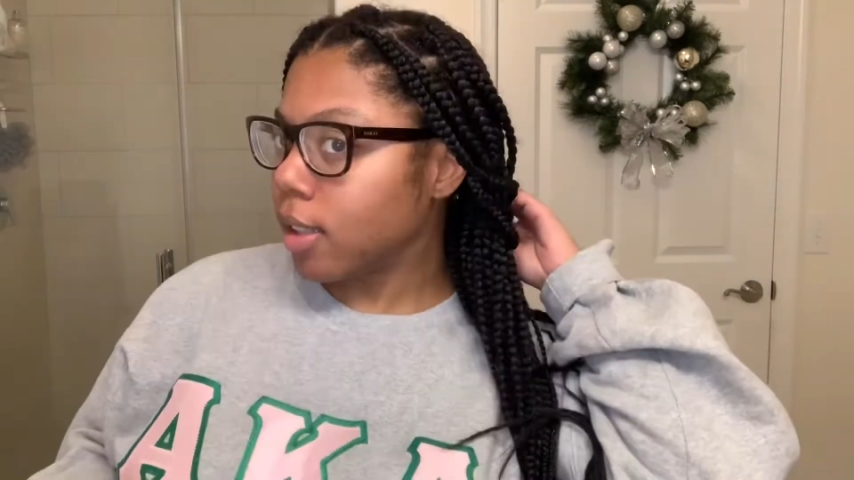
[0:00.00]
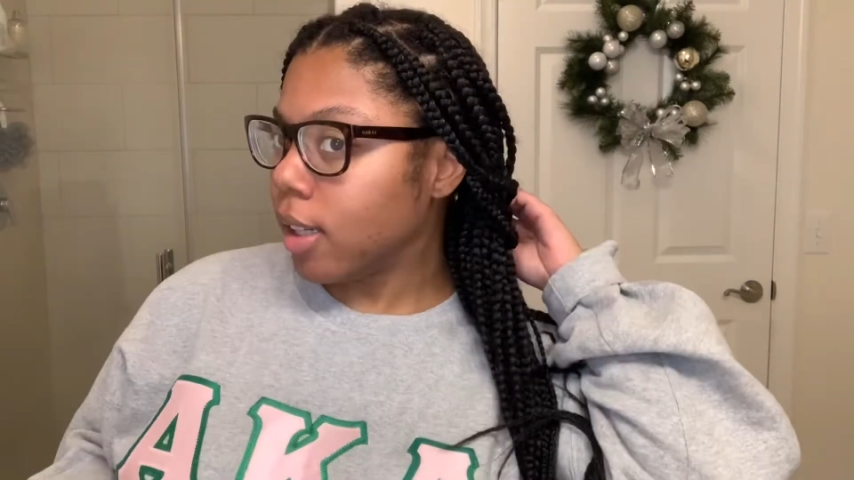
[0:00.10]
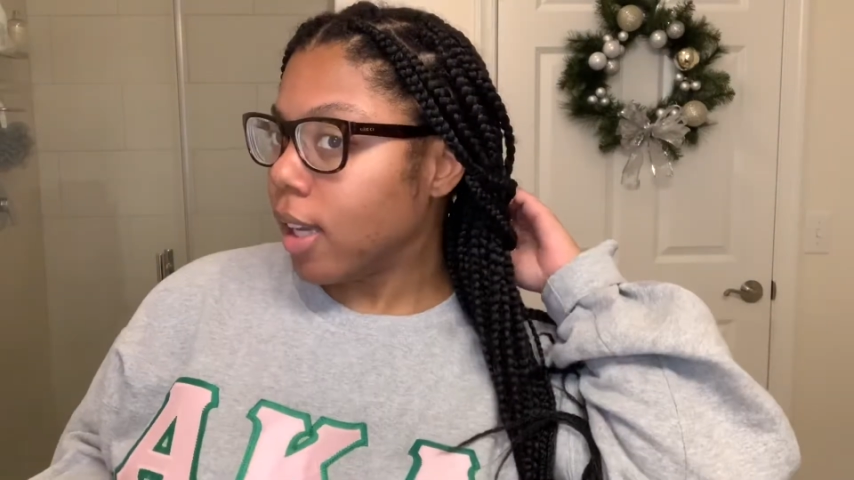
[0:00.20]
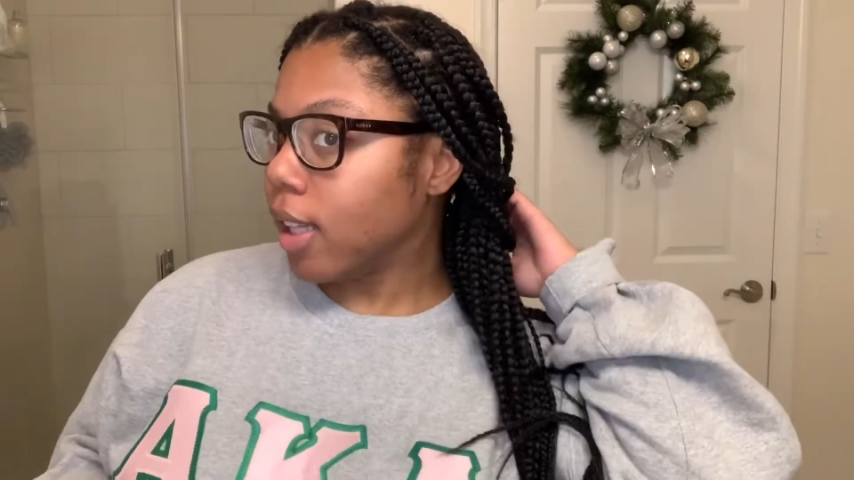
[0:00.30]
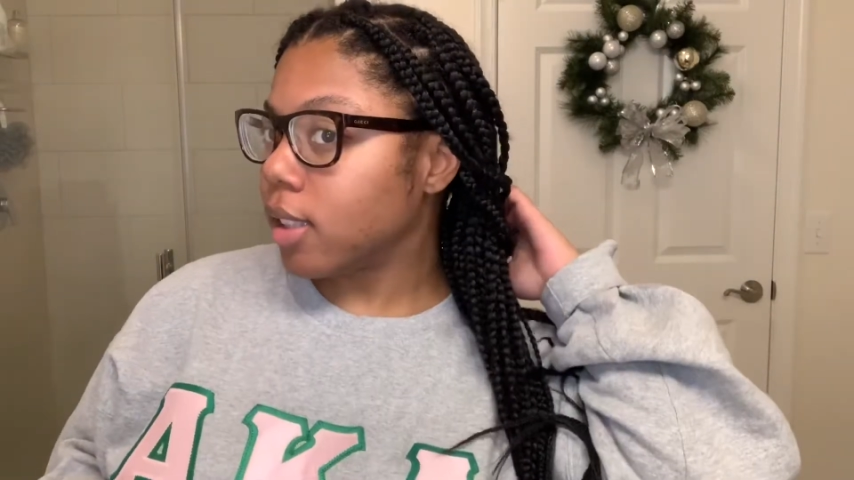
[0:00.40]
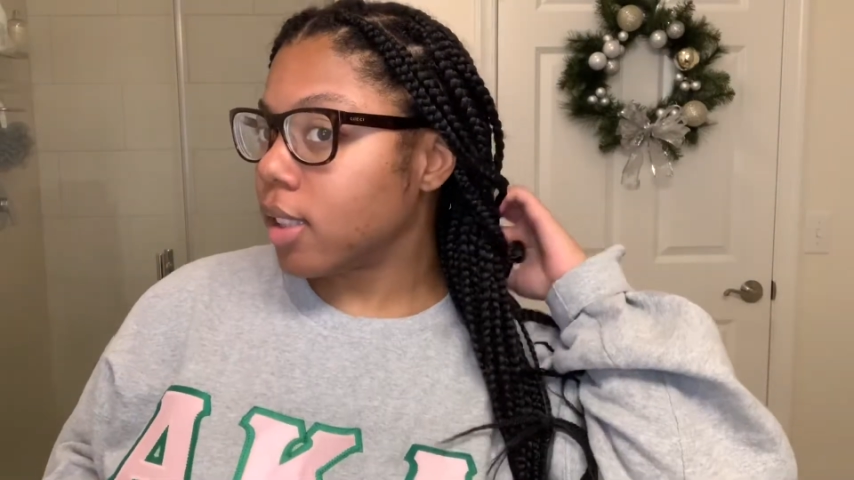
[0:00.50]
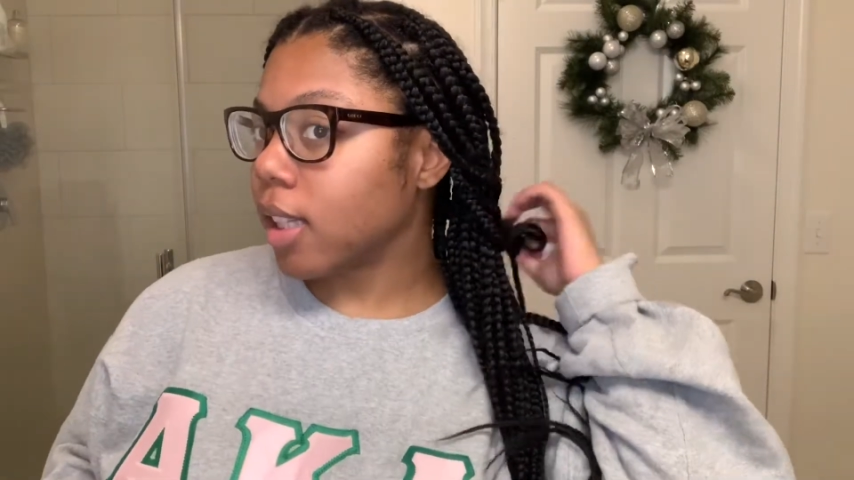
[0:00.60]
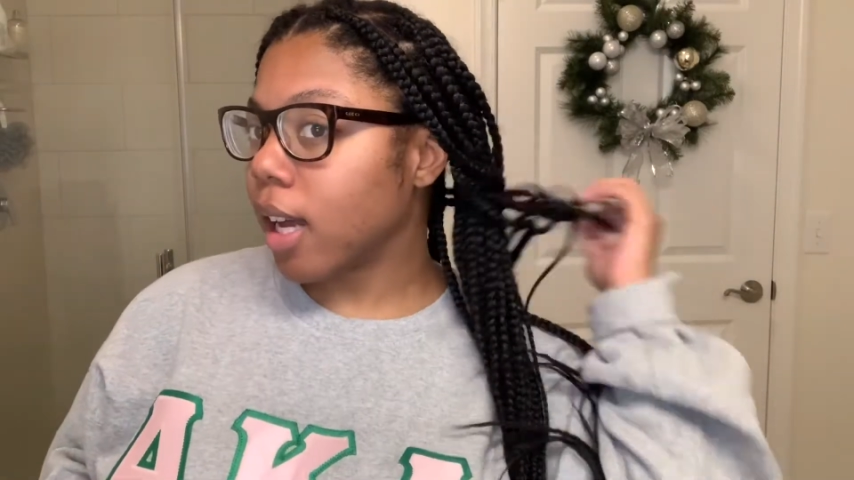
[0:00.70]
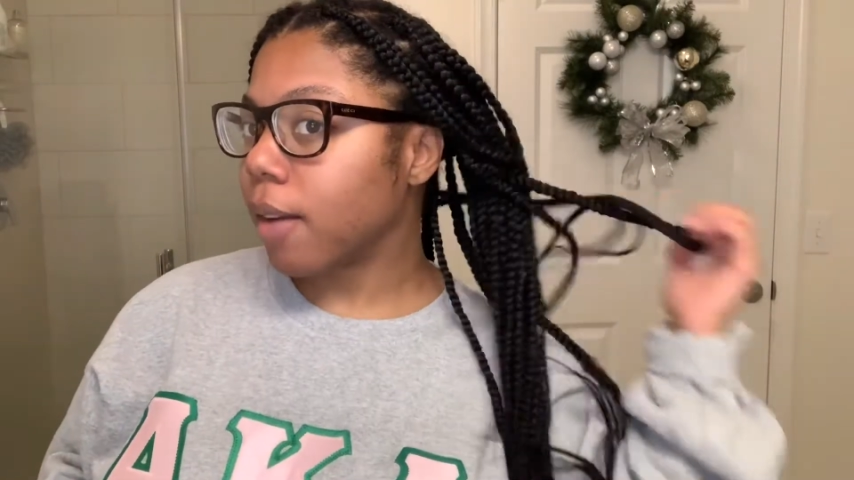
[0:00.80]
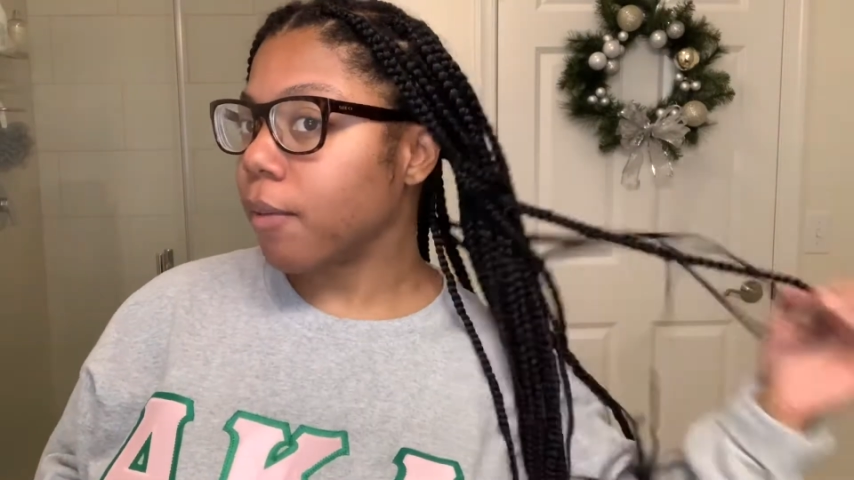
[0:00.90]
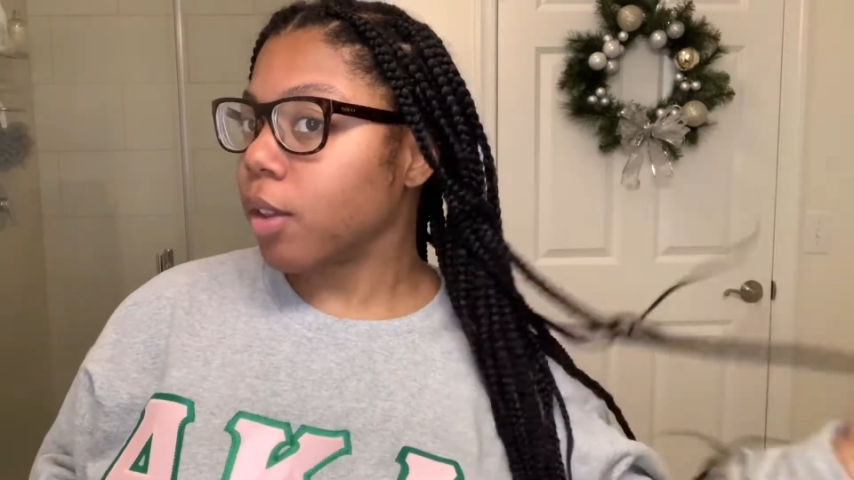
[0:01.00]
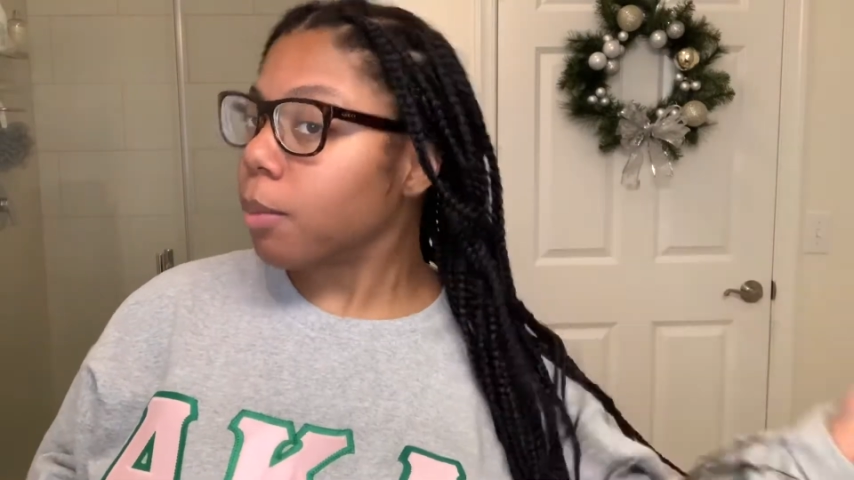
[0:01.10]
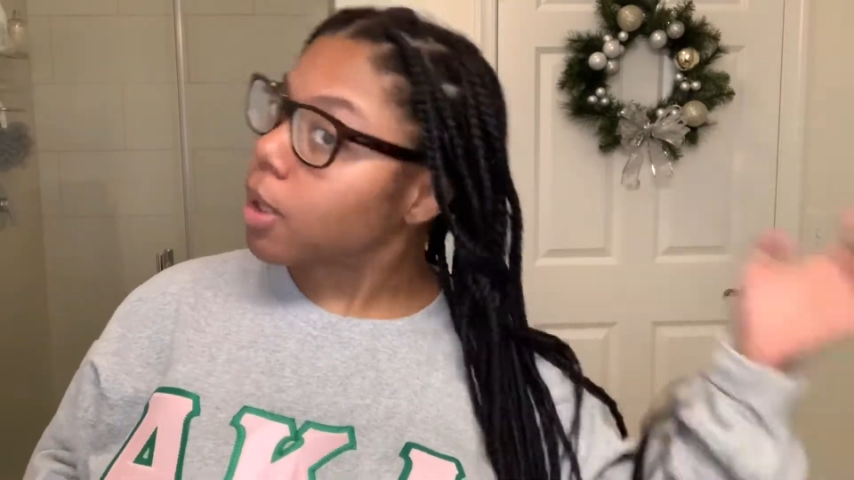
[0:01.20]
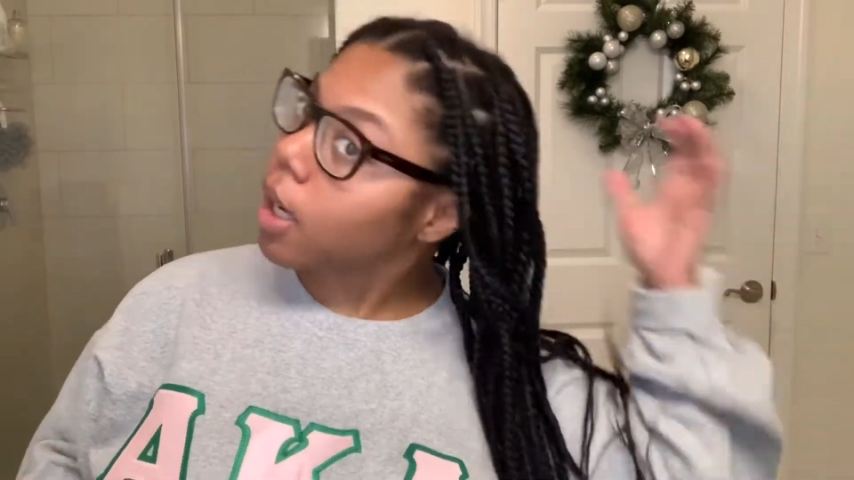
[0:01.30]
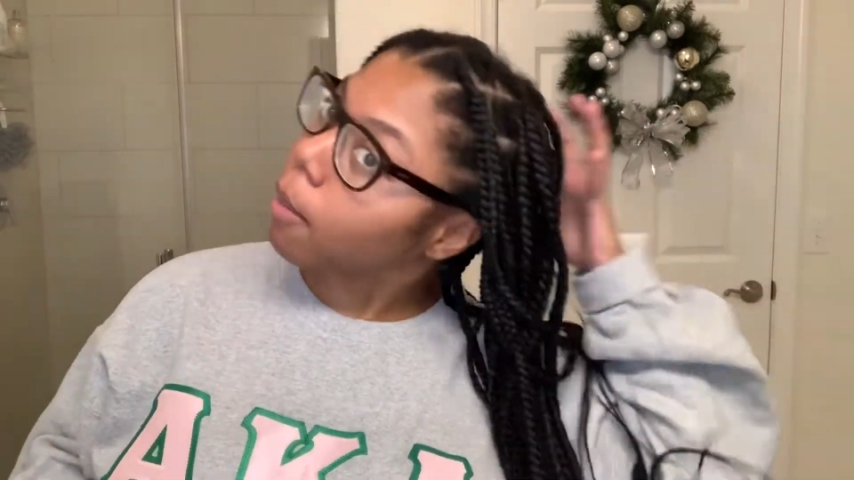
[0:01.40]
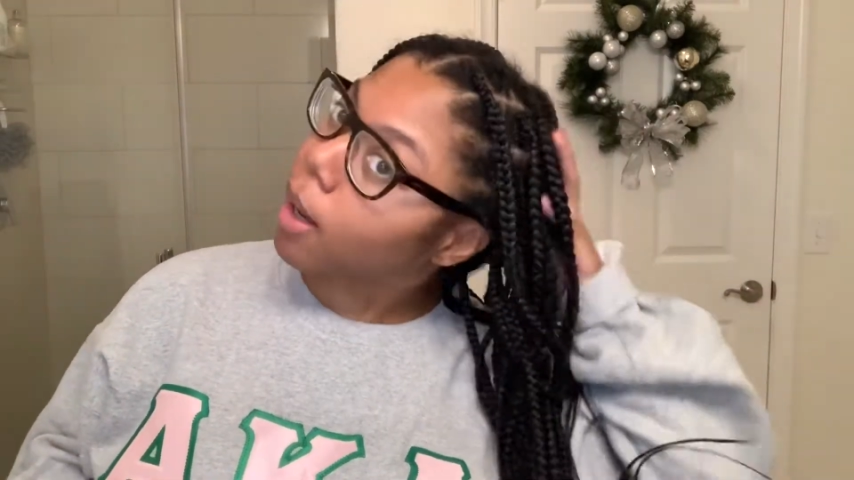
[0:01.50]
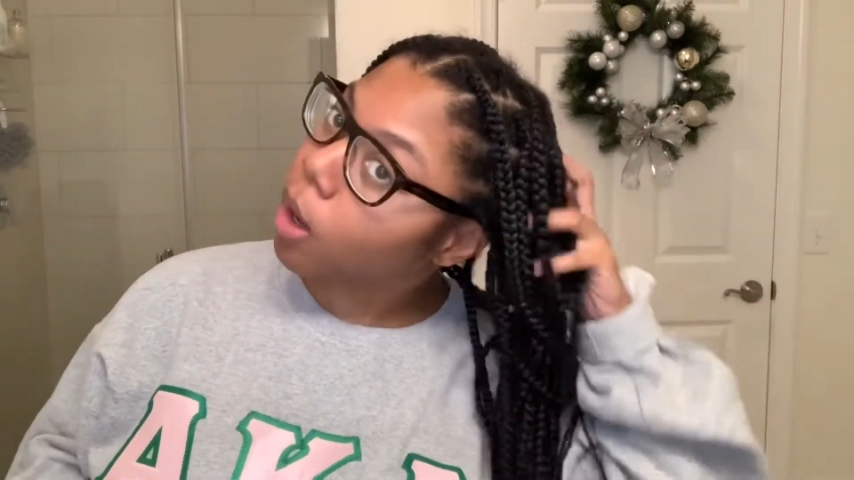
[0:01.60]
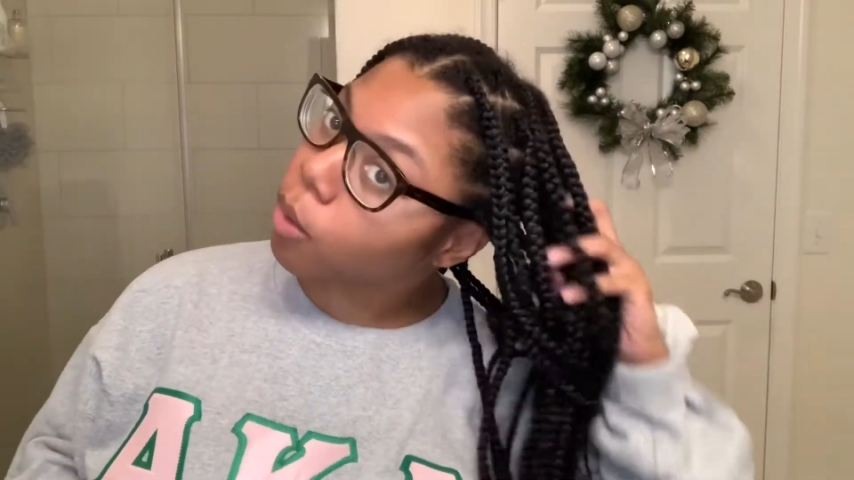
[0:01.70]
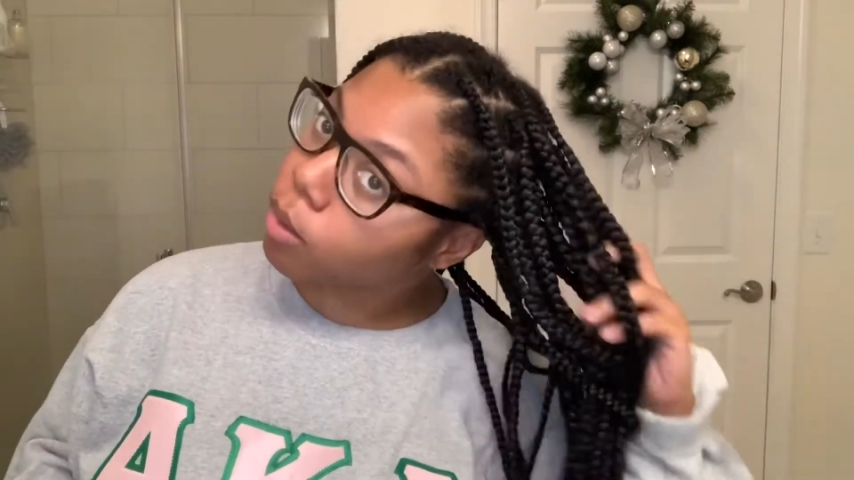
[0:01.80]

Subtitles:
It's time for them to come out.